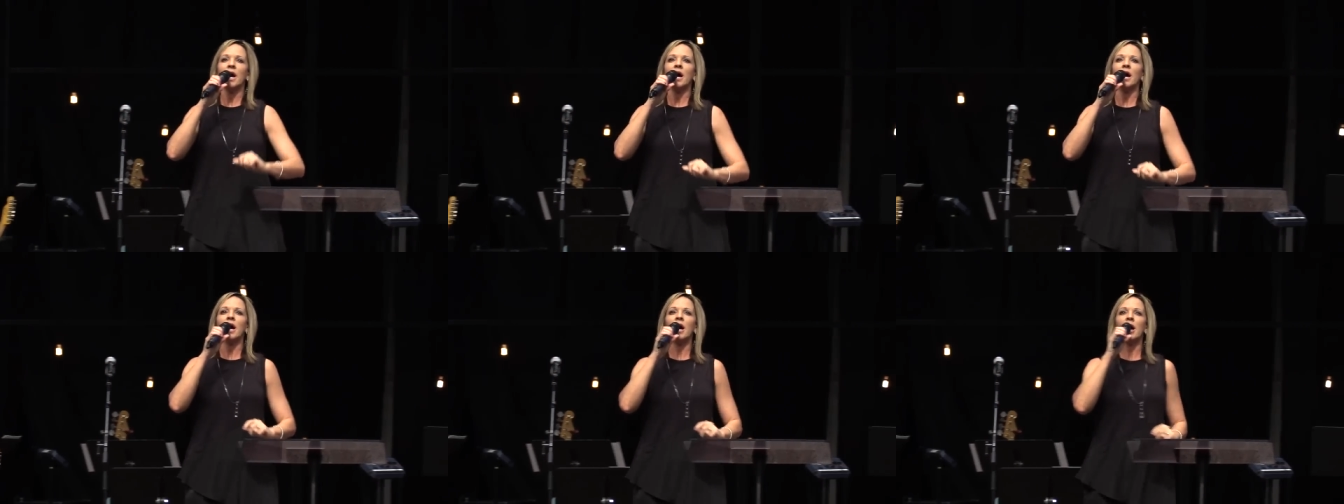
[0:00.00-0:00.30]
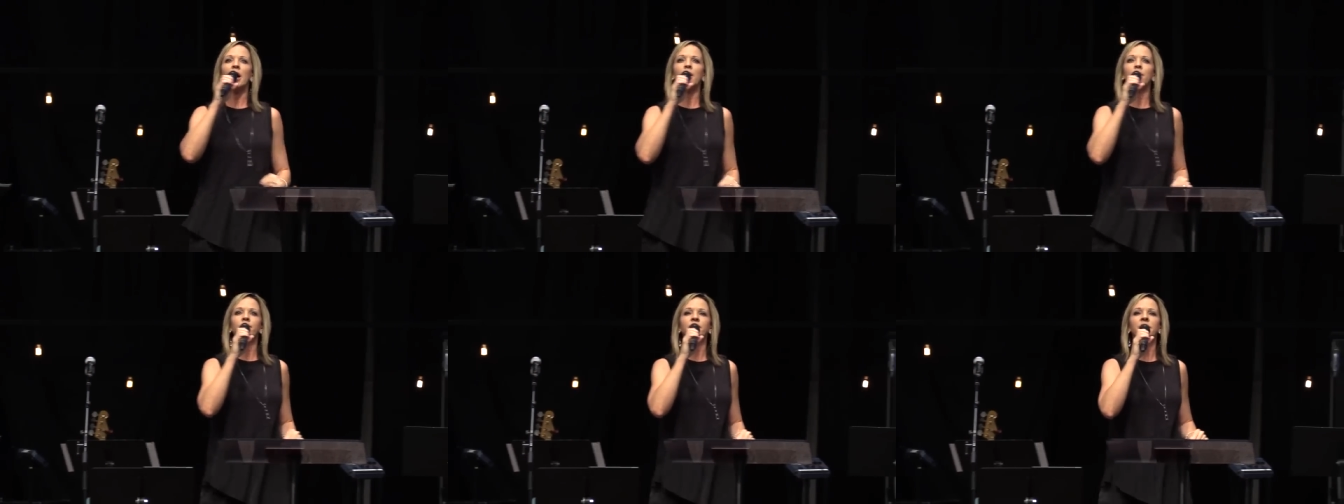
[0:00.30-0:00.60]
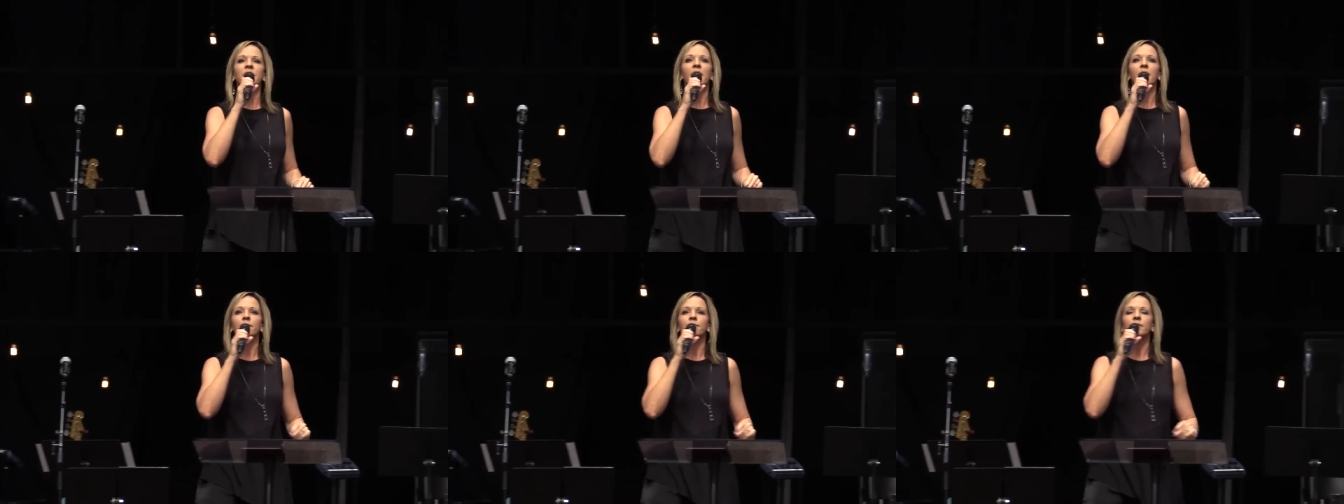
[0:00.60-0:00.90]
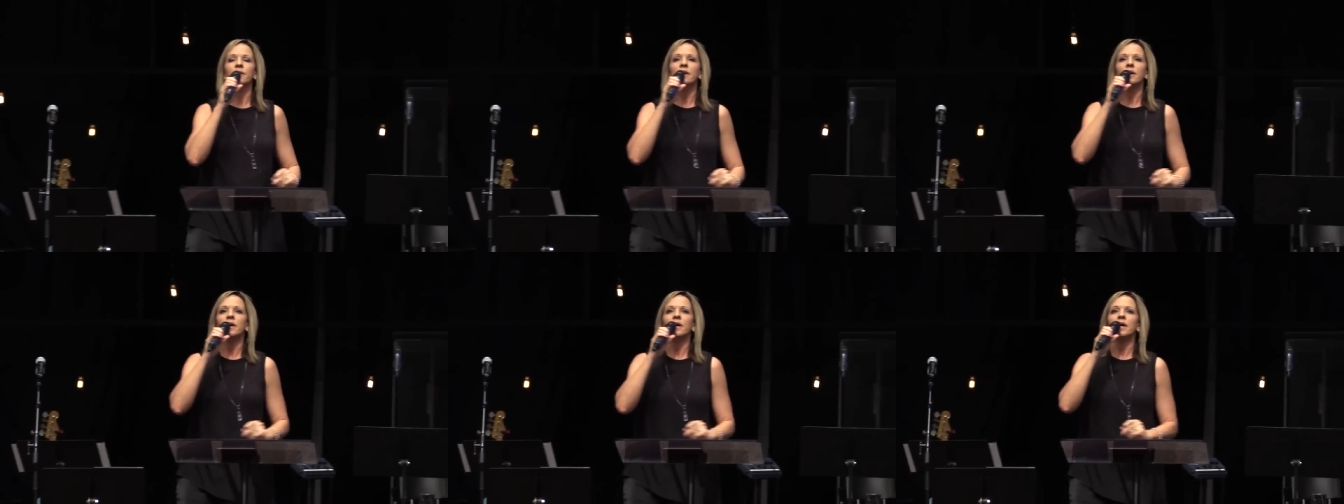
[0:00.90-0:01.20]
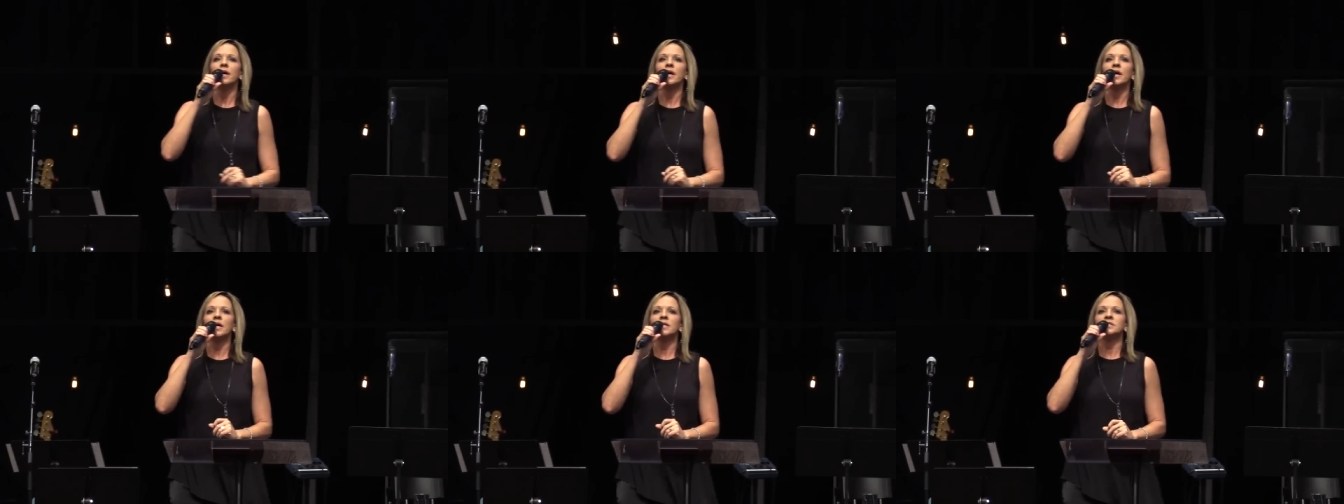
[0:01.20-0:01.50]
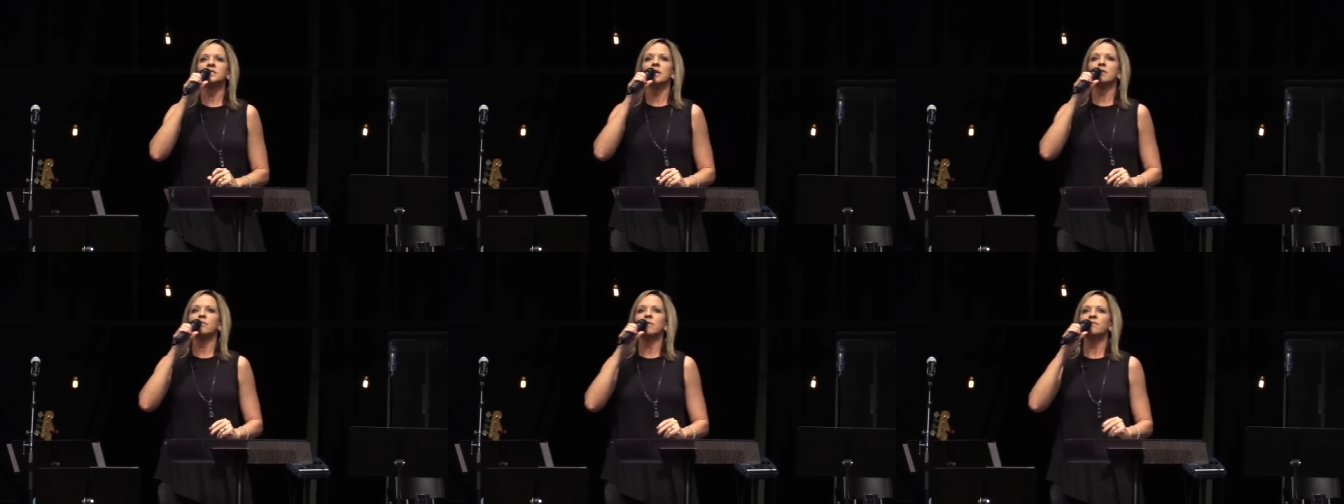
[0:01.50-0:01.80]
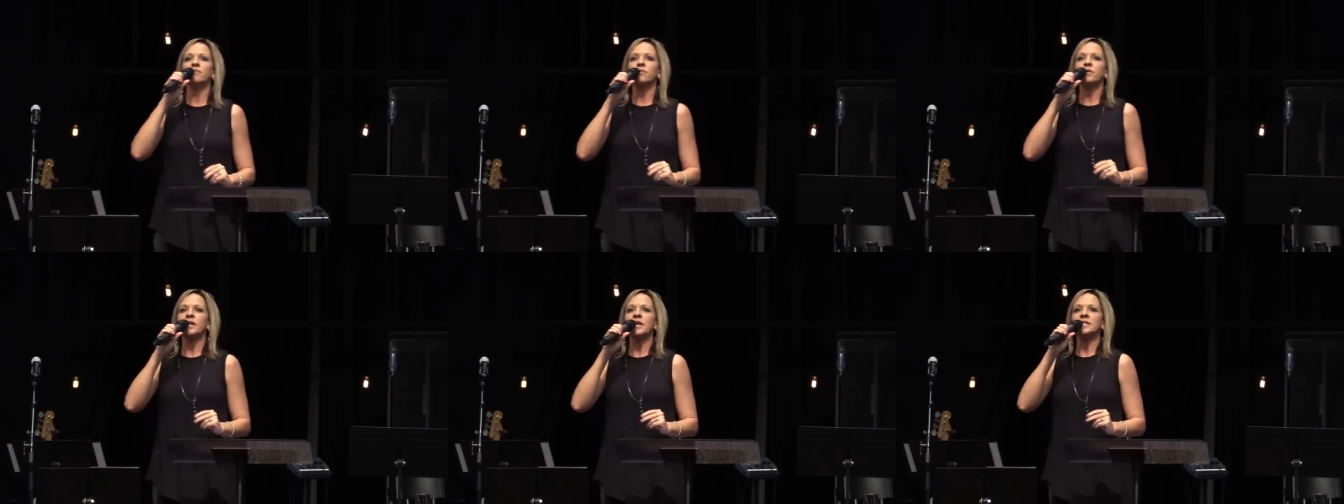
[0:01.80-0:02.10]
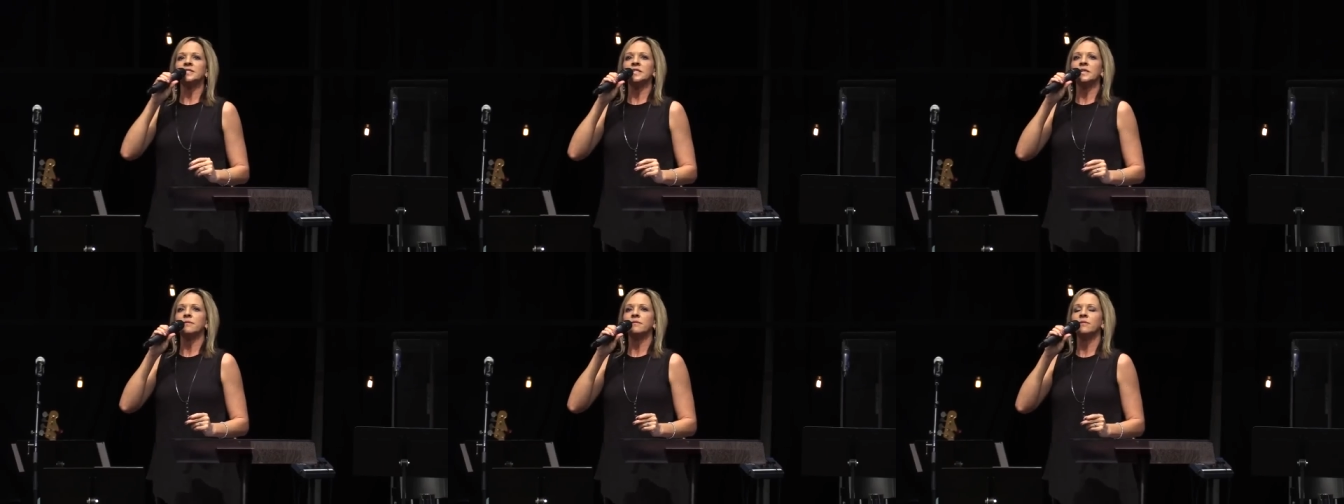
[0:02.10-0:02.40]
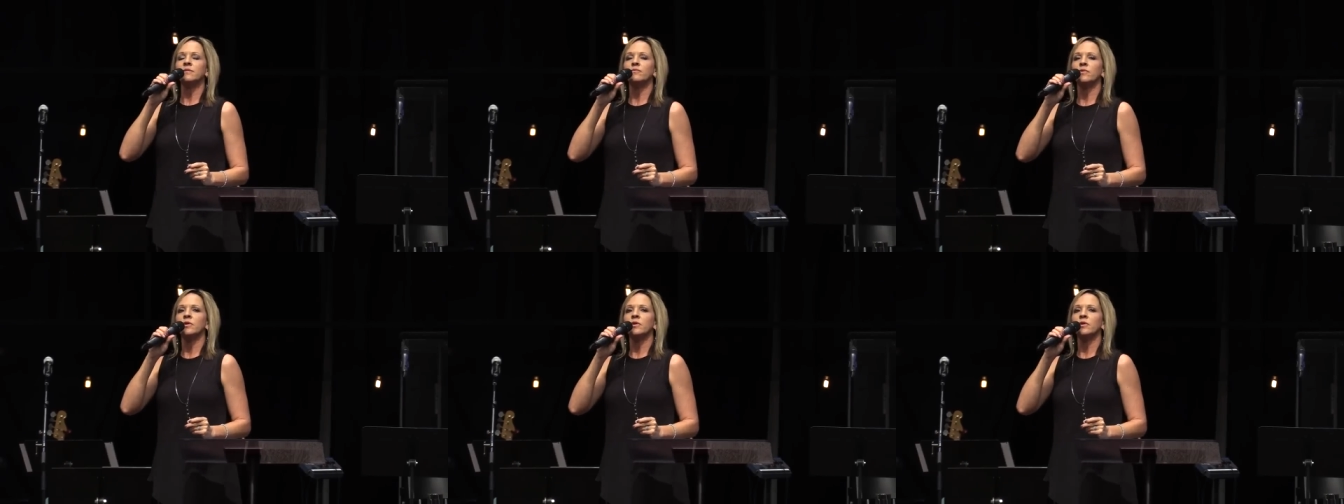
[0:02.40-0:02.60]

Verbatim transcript: Um, yeah uh, Psalm 148:7.